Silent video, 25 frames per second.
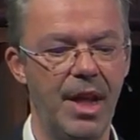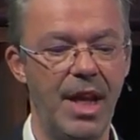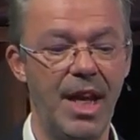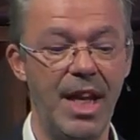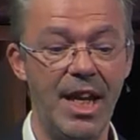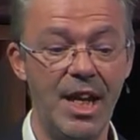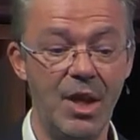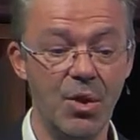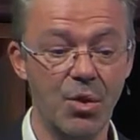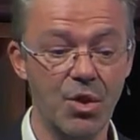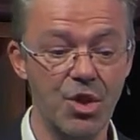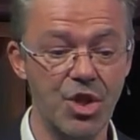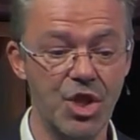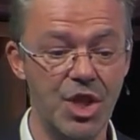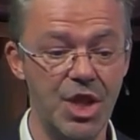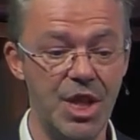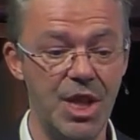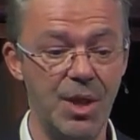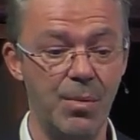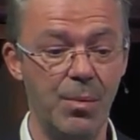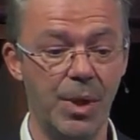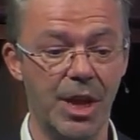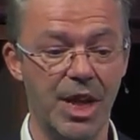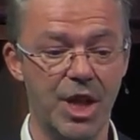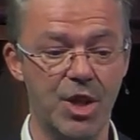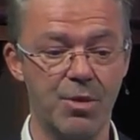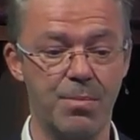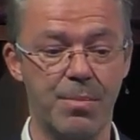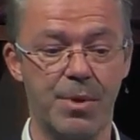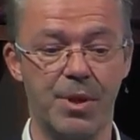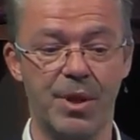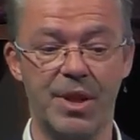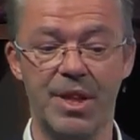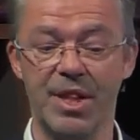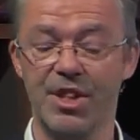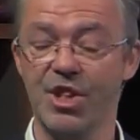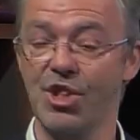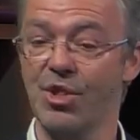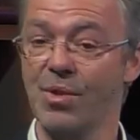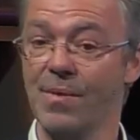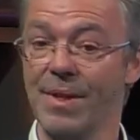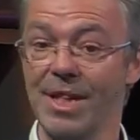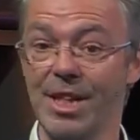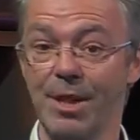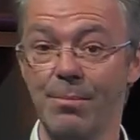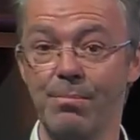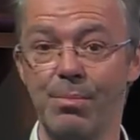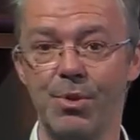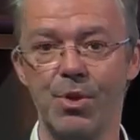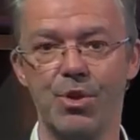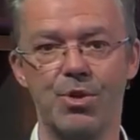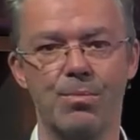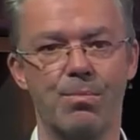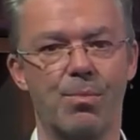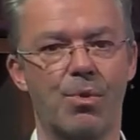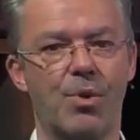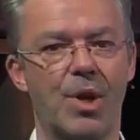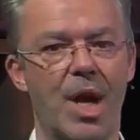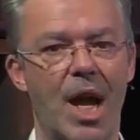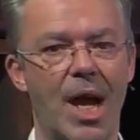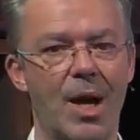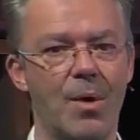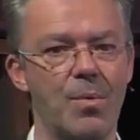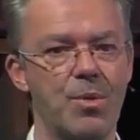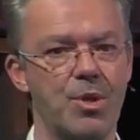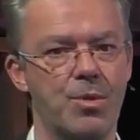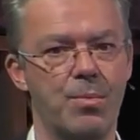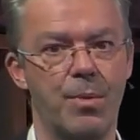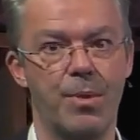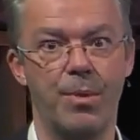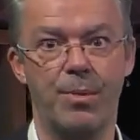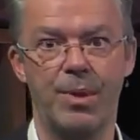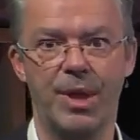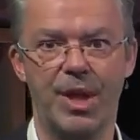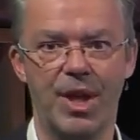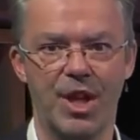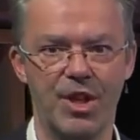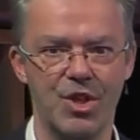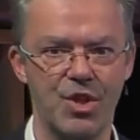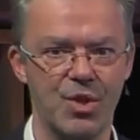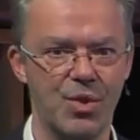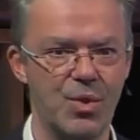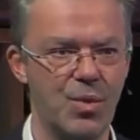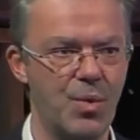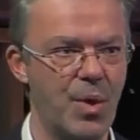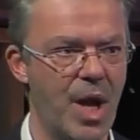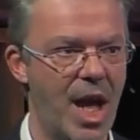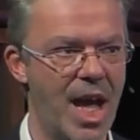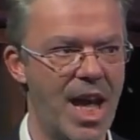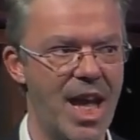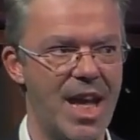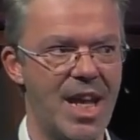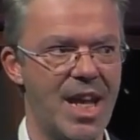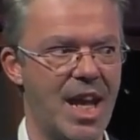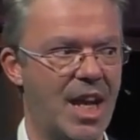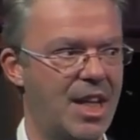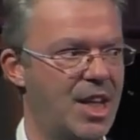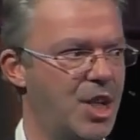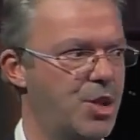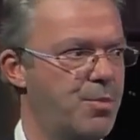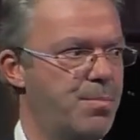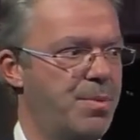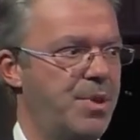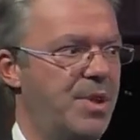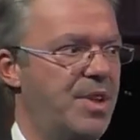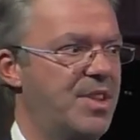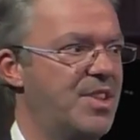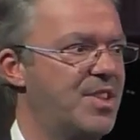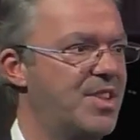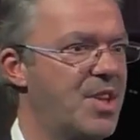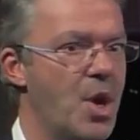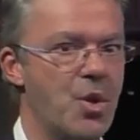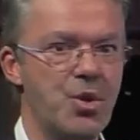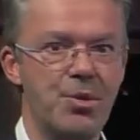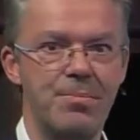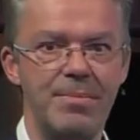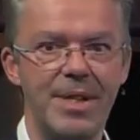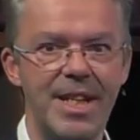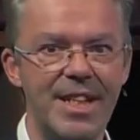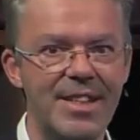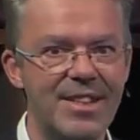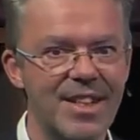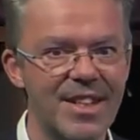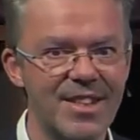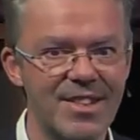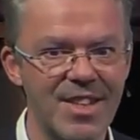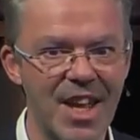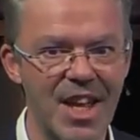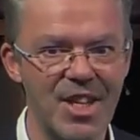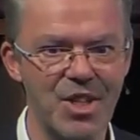He or she will experience 20 plus more hours with regards to, hey, I experienced those meetings